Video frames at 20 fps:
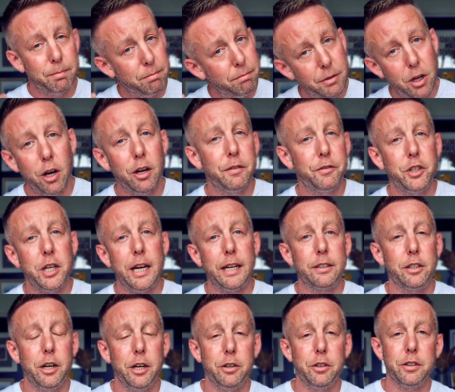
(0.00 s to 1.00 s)
not have checked
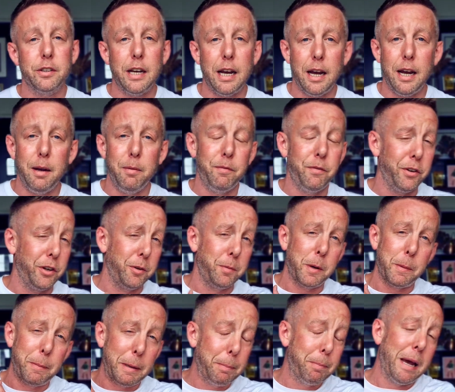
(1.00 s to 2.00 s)
out on time, for you to
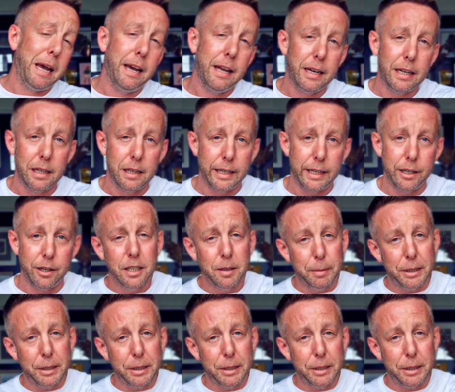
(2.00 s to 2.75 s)
be paying a cleaner,